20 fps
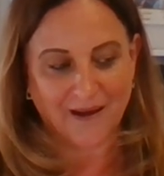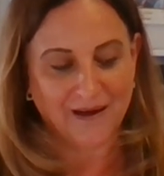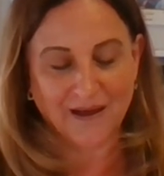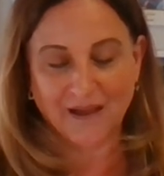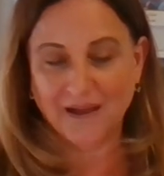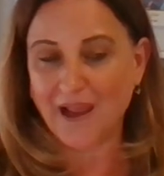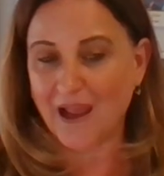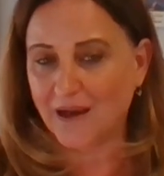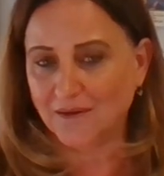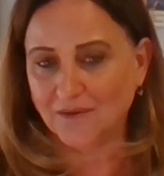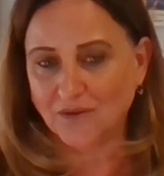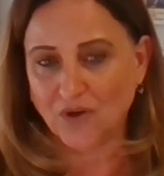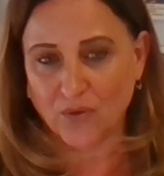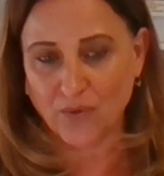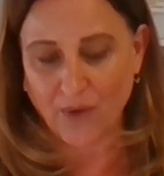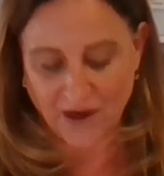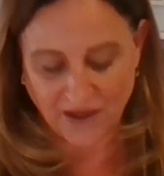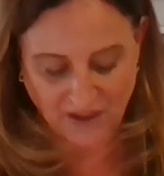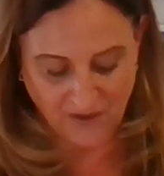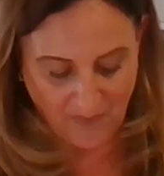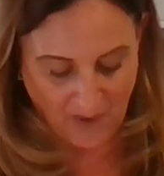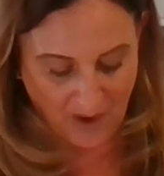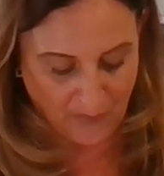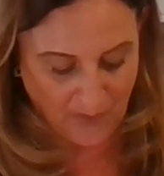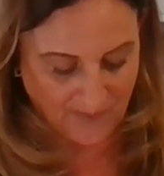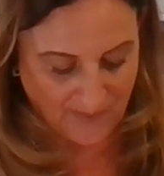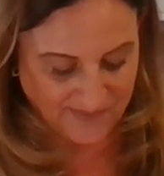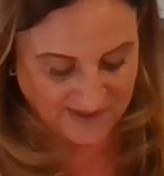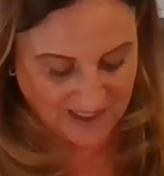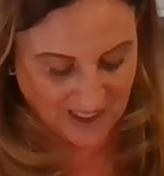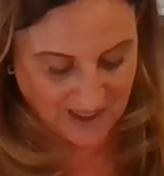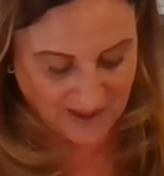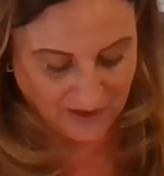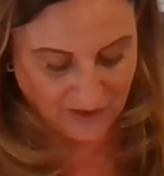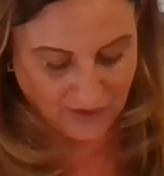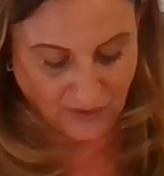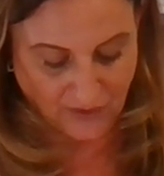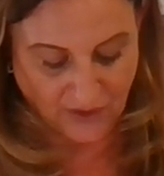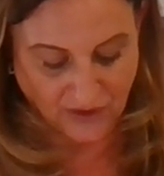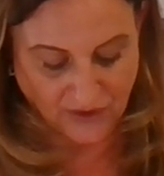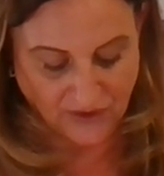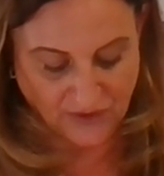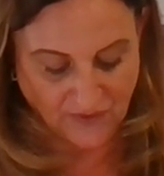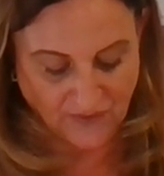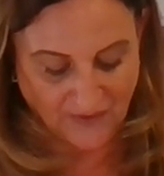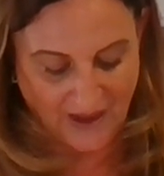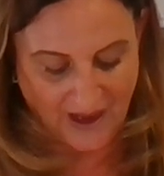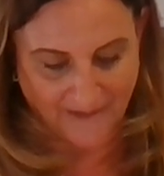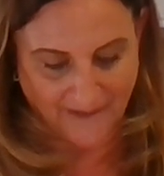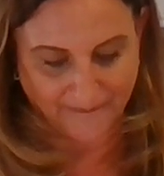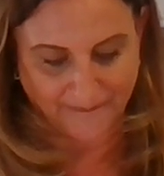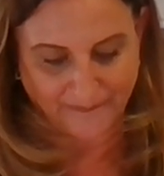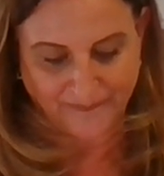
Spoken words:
And again, go right to my website and you could do that.